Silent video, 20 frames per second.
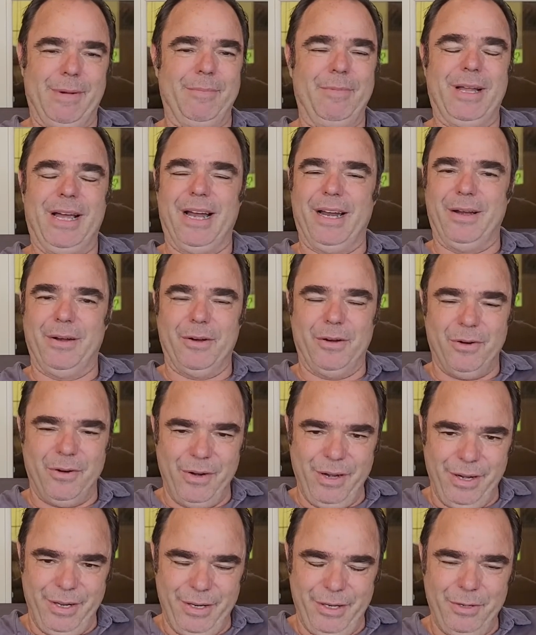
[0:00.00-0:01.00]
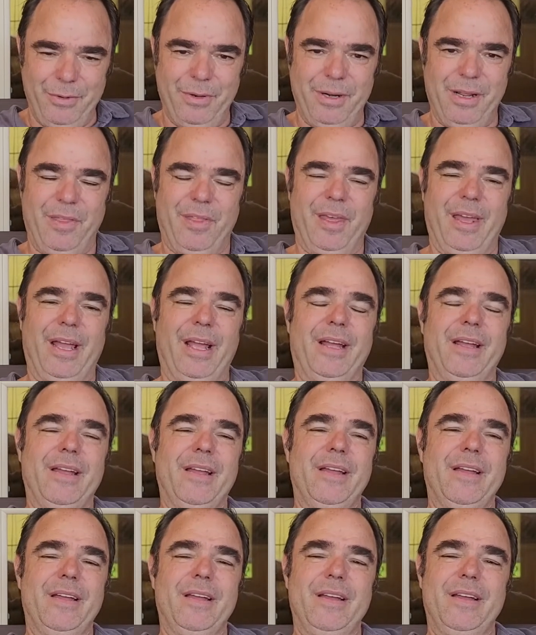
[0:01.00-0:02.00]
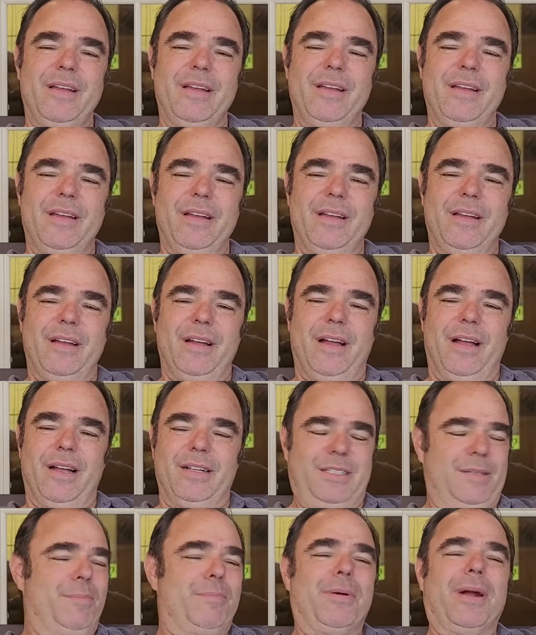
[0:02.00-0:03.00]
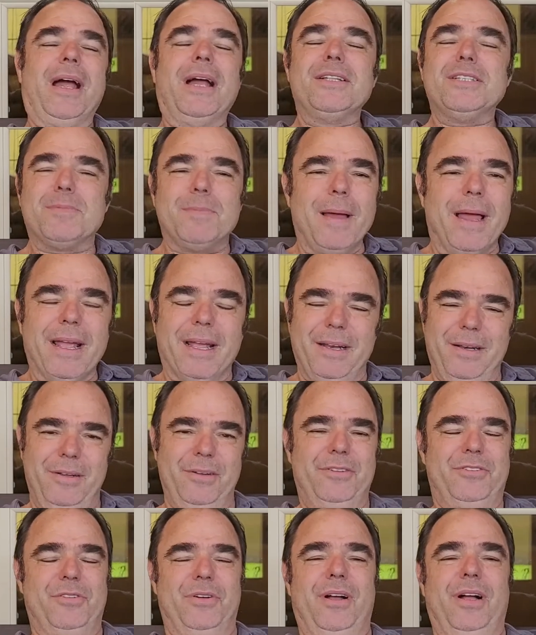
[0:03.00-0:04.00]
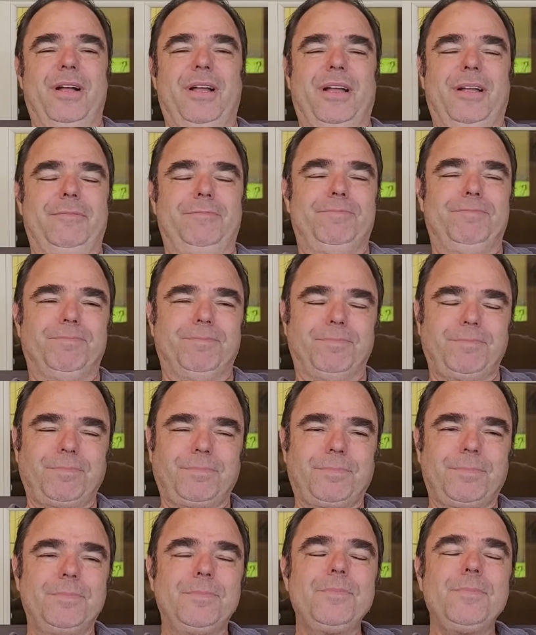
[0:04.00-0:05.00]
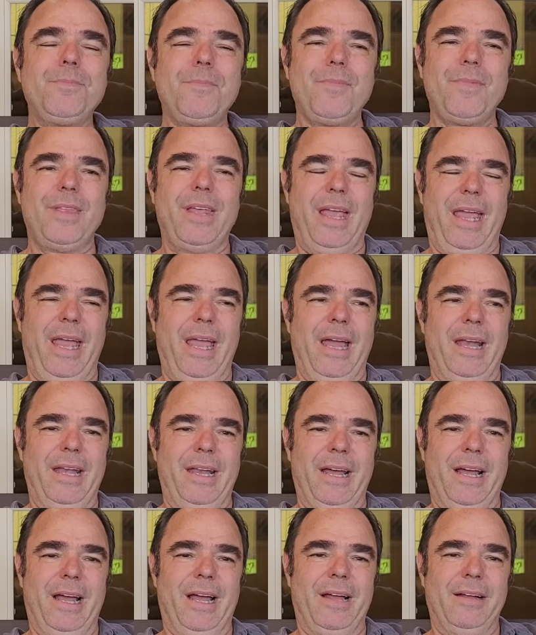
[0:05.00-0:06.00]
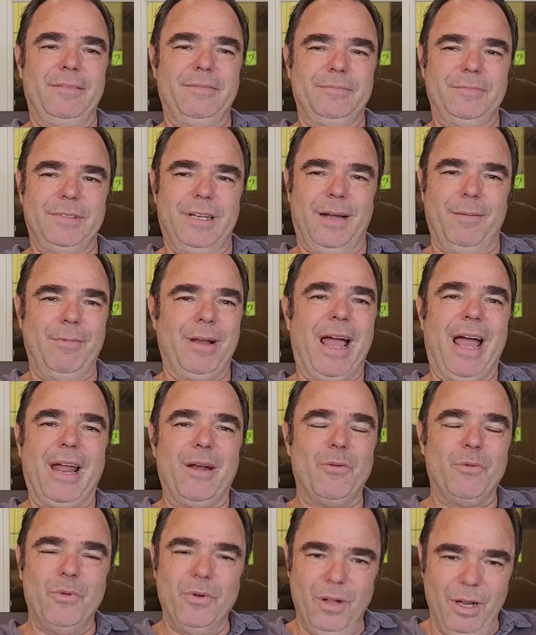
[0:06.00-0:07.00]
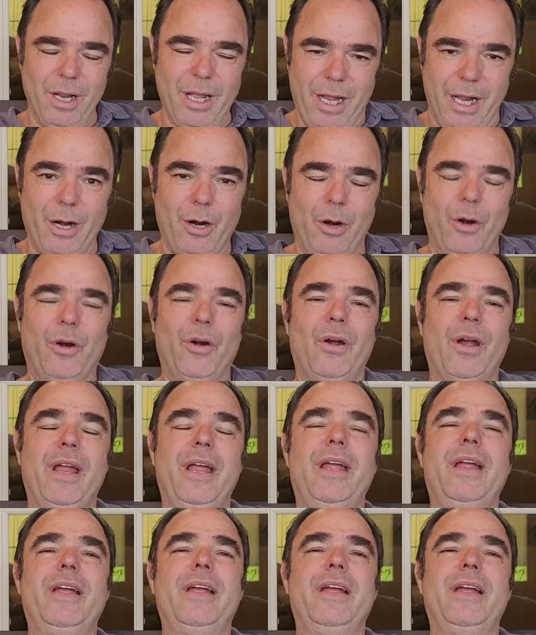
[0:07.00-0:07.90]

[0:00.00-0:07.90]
I'm not in a hurry to do anything. Uh, it's a brand spanking new truck, and uh, I'm not really in a hurry.